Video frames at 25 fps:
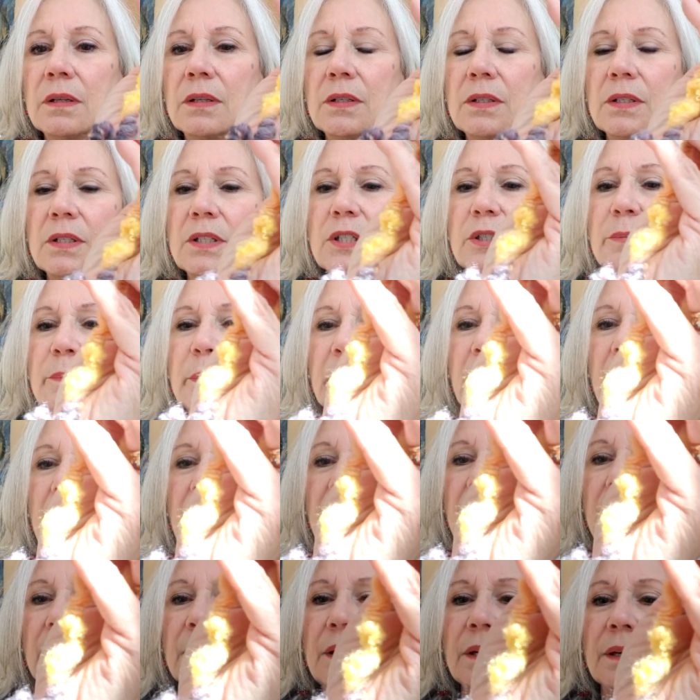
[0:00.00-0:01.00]

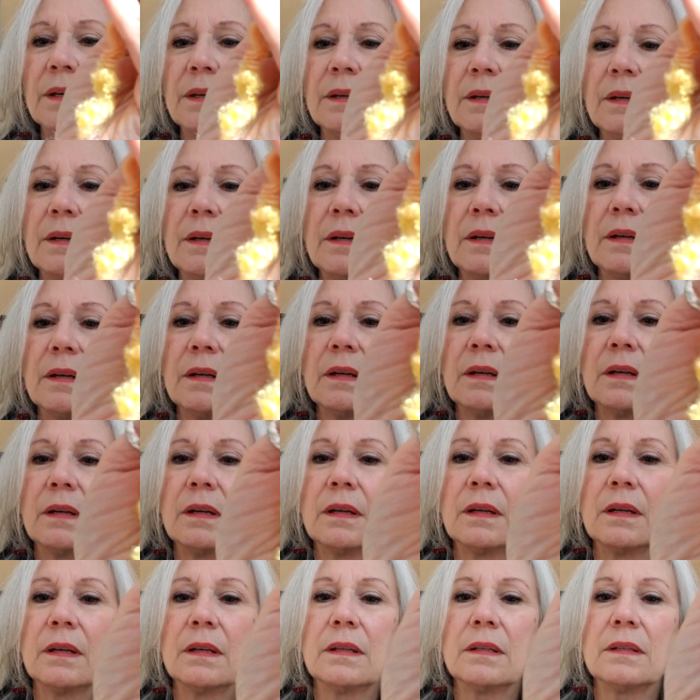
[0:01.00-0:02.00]
spin.
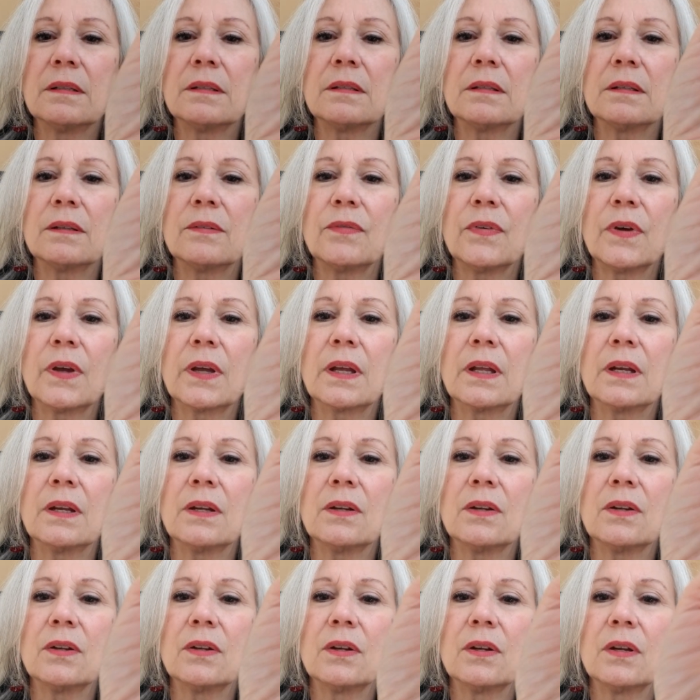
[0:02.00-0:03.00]
Let's see if I
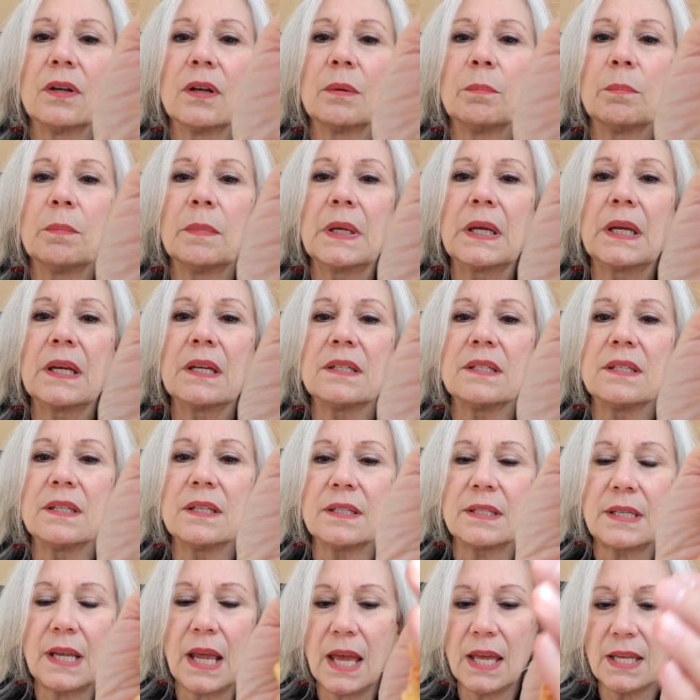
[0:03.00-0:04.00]
can, because
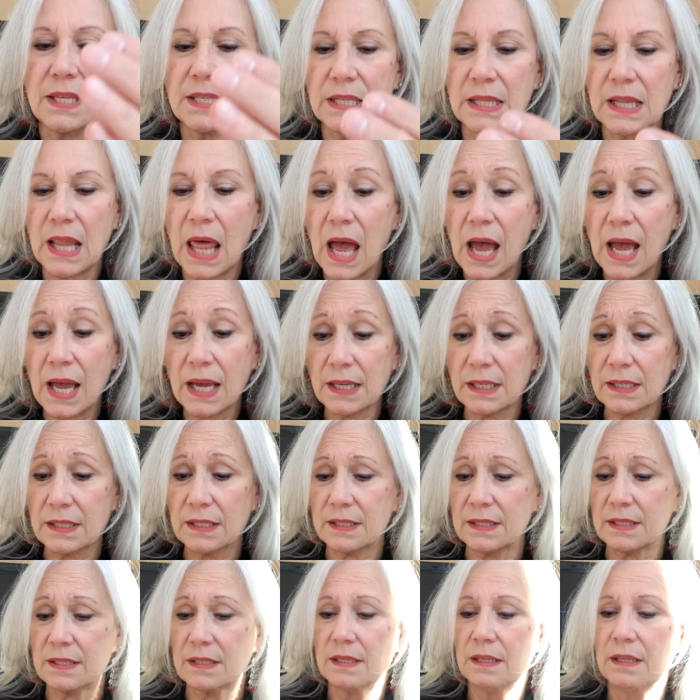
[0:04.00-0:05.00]
this has
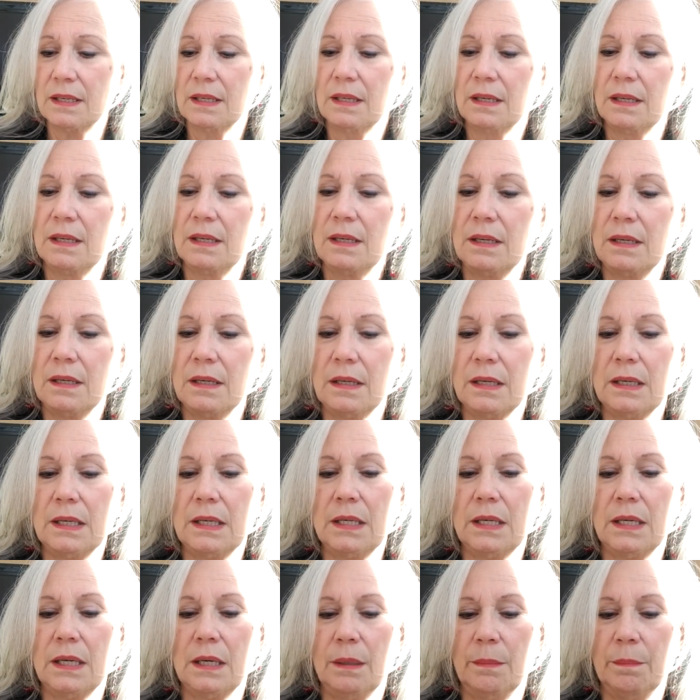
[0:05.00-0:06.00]
locks.
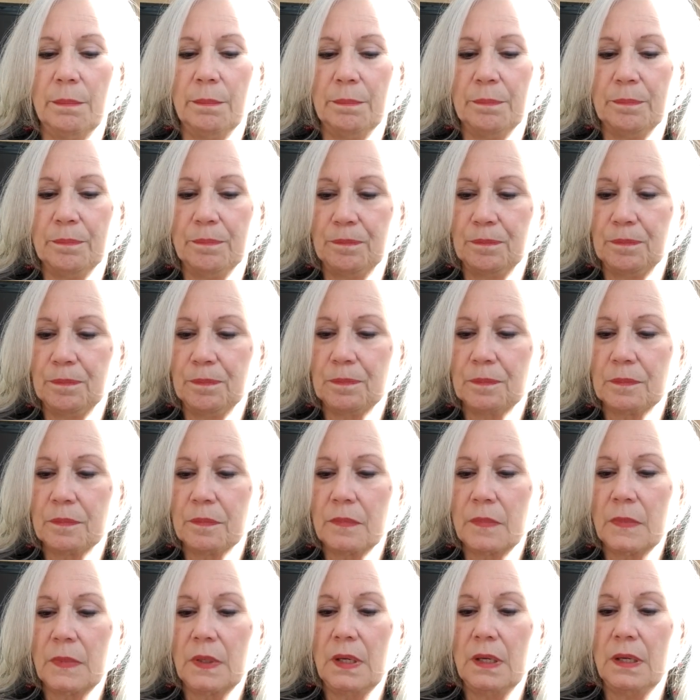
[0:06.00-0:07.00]
Um,
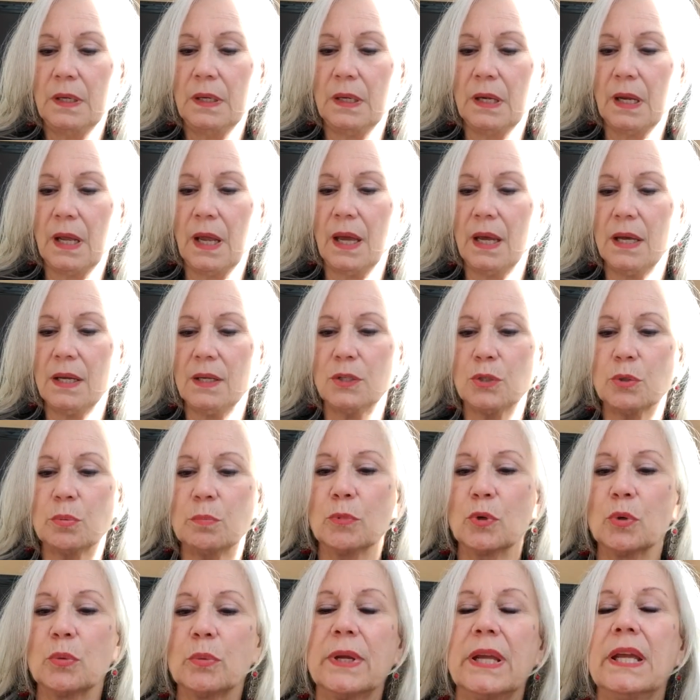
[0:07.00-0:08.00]
it has
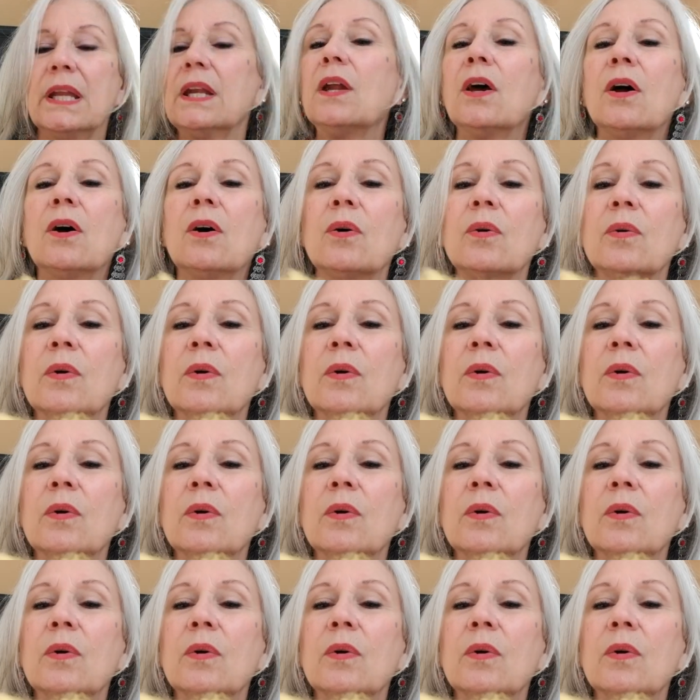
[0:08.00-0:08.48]
merino.